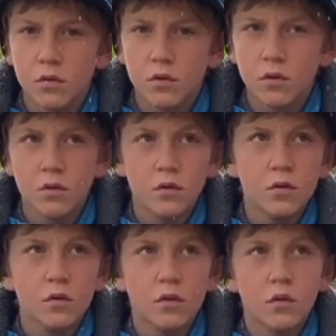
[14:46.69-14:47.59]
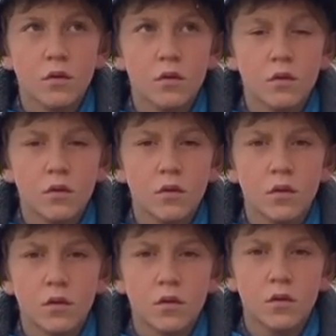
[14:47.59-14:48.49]

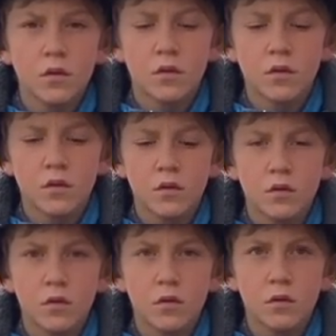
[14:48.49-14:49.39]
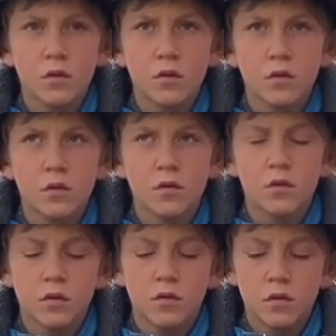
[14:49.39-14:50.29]

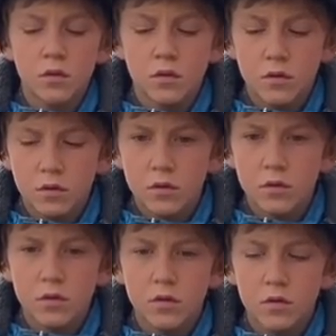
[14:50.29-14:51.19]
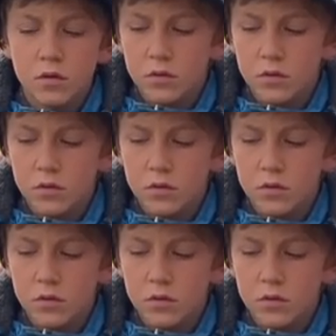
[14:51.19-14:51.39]
No words are spoken by the person on screen.